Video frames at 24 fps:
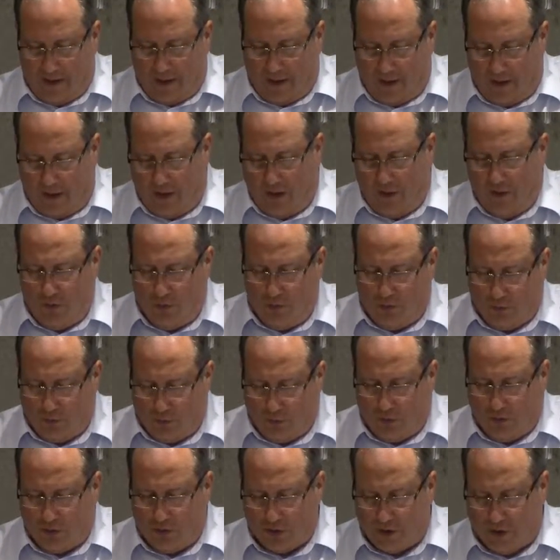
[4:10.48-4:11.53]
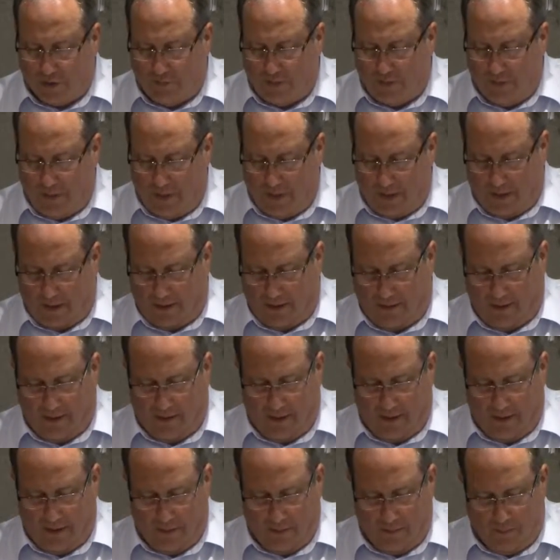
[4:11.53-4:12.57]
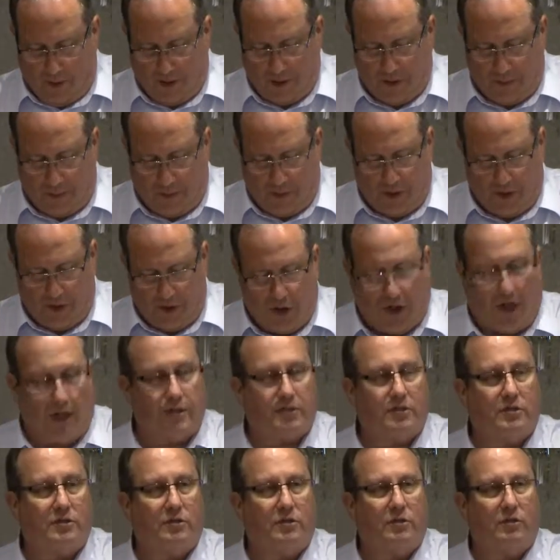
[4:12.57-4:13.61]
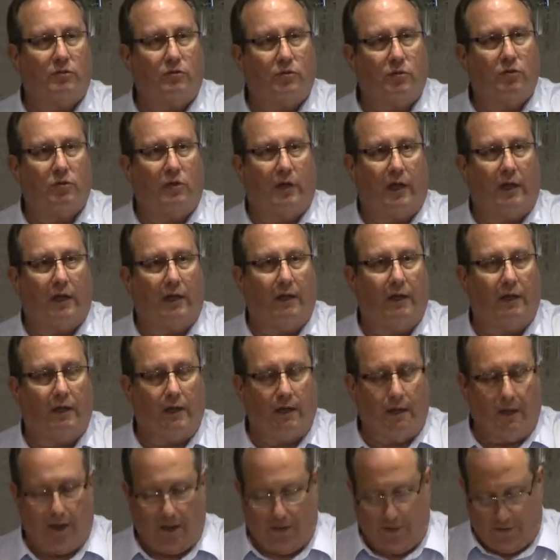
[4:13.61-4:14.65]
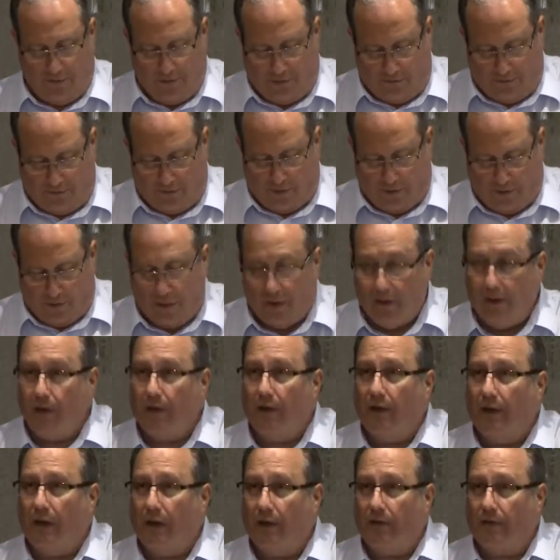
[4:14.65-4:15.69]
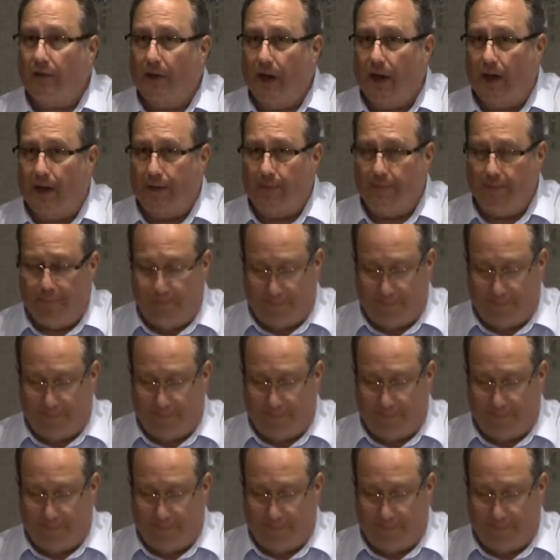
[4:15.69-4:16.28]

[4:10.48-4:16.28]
He who rules over men must be just, ruling in the fear of God.